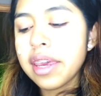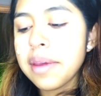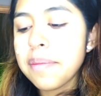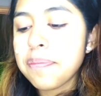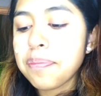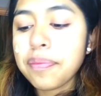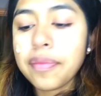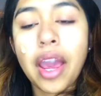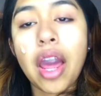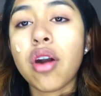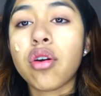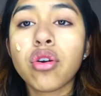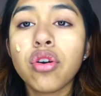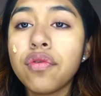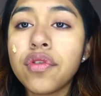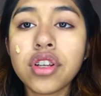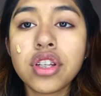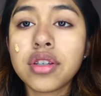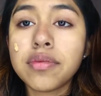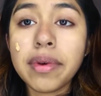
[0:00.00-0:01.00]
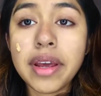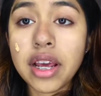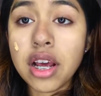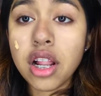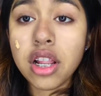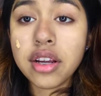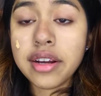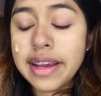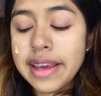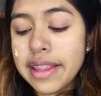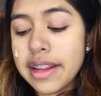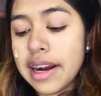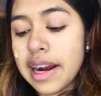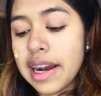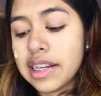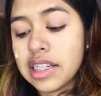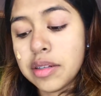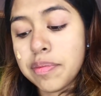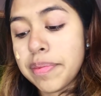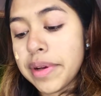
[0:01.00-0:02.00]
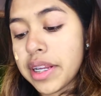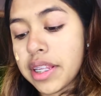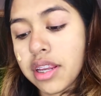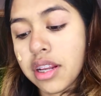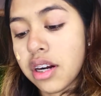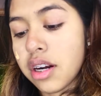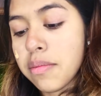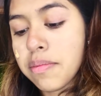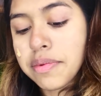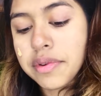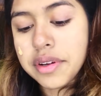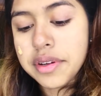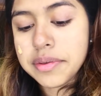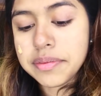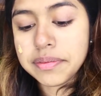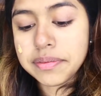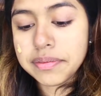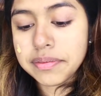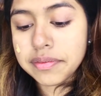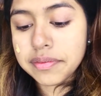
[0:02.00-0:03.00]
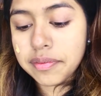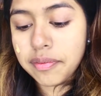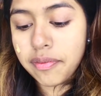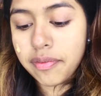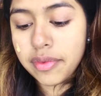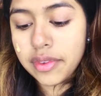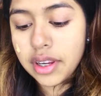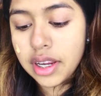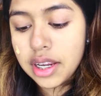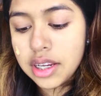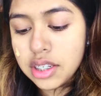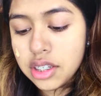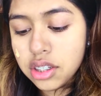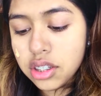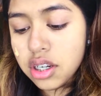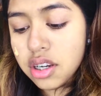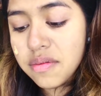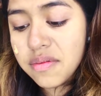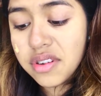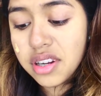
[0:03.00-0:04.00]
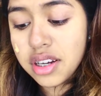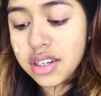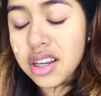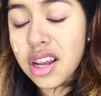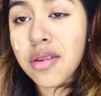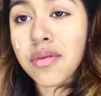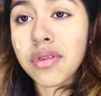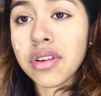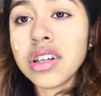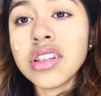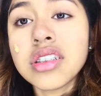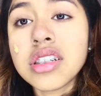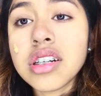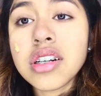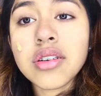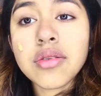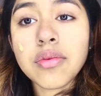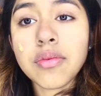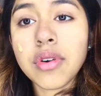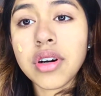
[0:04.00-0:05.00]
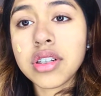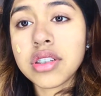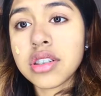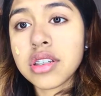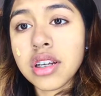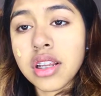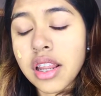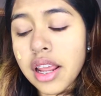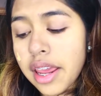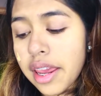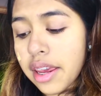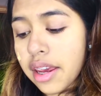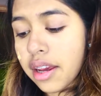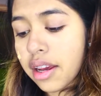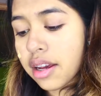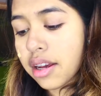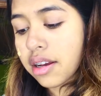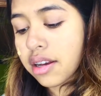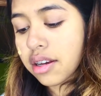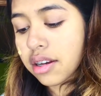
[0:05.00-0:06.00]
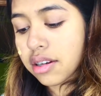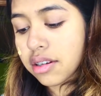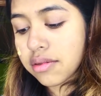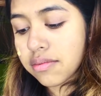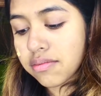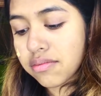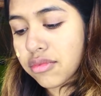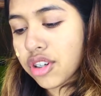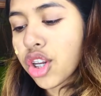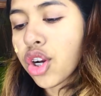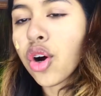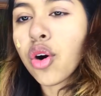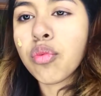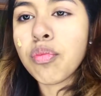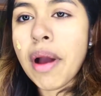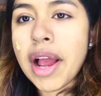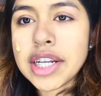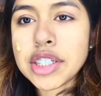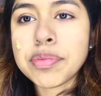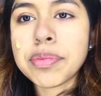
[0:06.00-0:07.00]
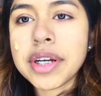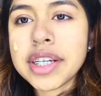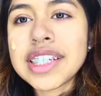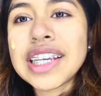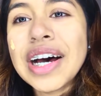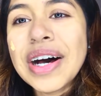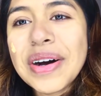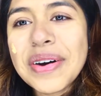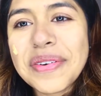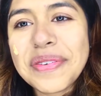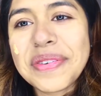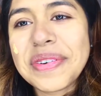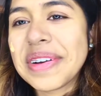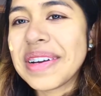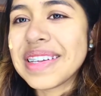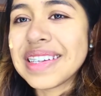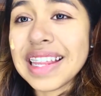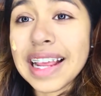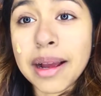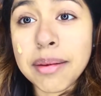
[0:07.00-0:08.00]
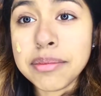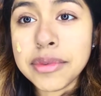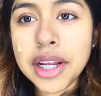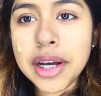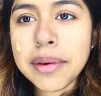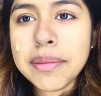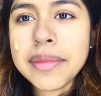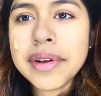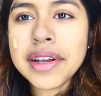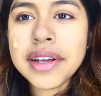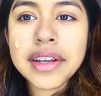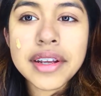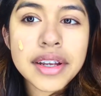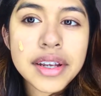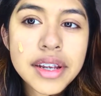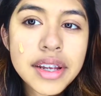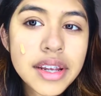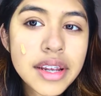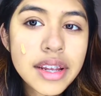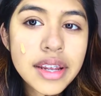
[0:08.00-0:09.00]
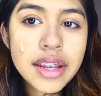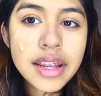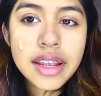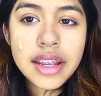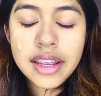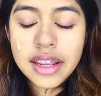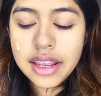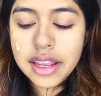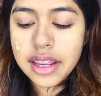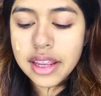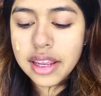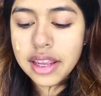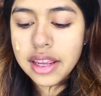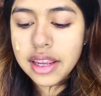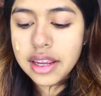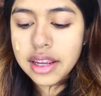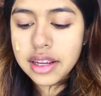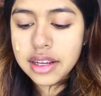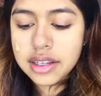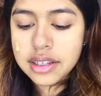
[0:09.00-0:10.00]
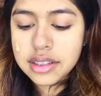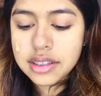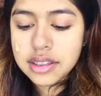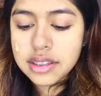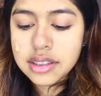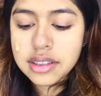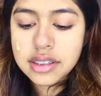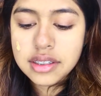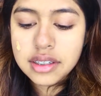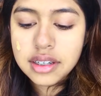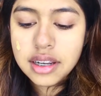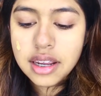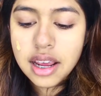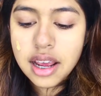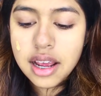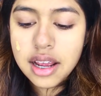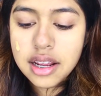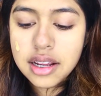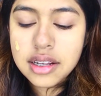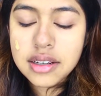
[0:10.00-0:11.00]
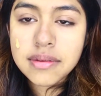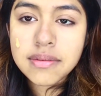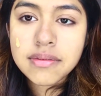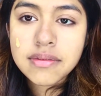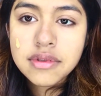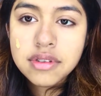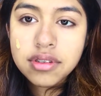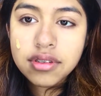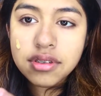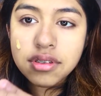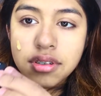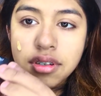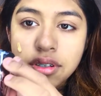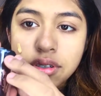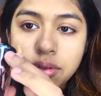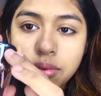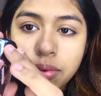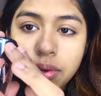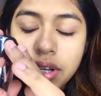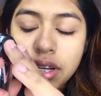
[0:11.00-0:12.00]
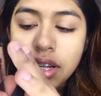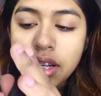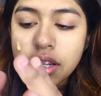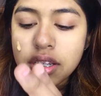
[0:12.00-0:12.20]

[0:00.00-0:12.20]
It. I don't know if this is my color either. I just picked it up and took it because I really didn't want to, like, you know, match myself, because like, I'm dumb. And yeah, it's this one.